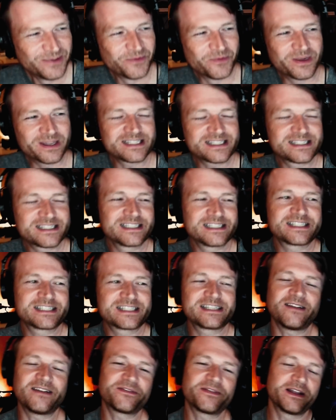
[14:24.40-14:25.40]
what's the
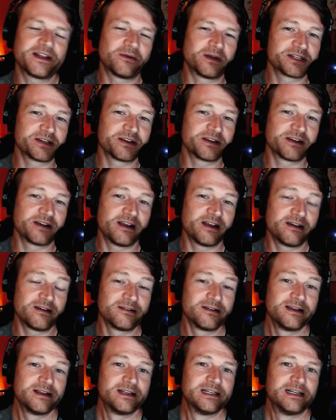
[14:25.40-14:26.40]
stuff they don't want you to know?
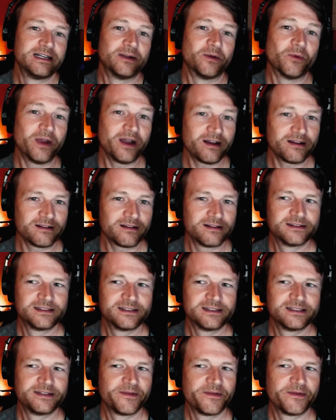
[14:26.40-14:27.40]
Well,
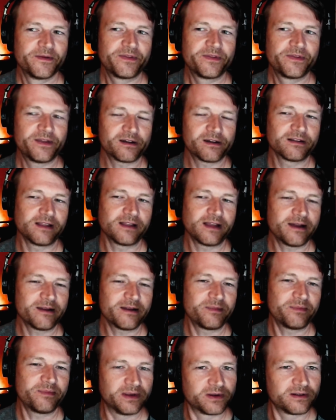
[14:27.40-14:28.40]
there are a lot of
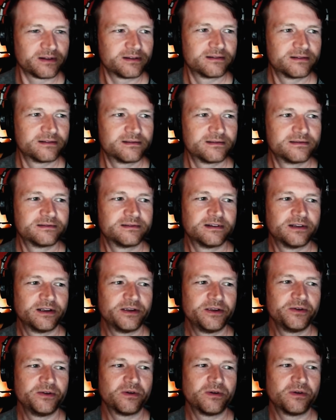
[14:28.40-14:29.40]
people
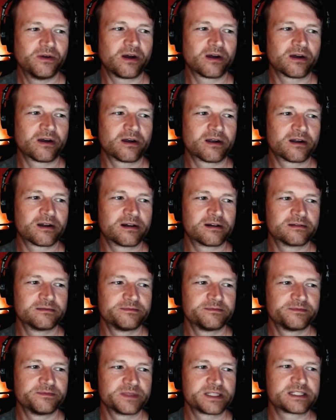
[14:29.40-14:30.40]
who are
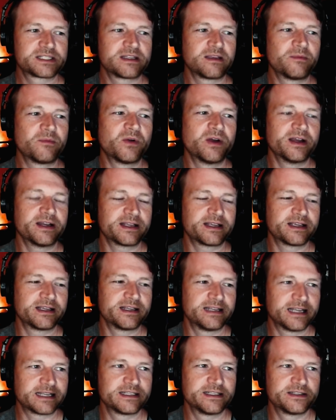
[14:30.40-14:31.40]
somewhat
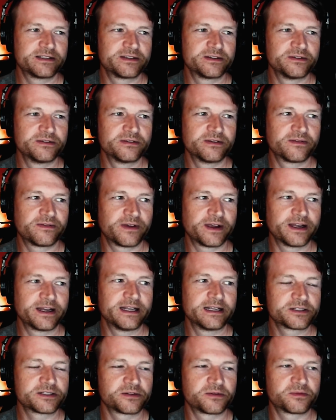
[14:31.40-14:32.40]
connected to the
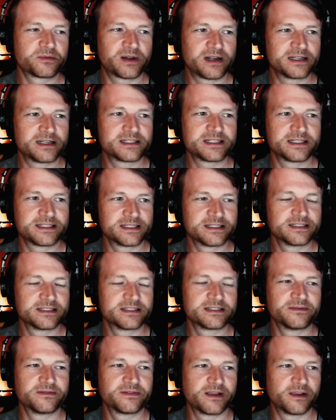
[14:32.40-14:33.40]
financial
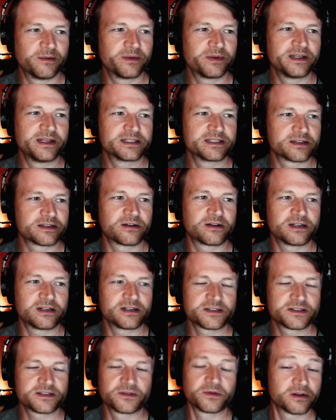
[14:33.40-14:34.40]
processes of companies
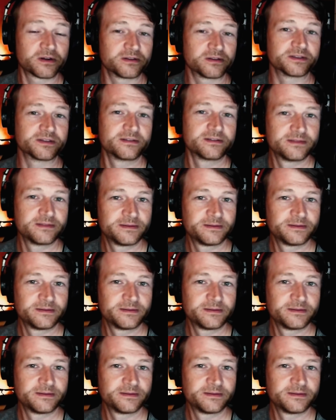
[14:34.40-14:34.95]
across the world.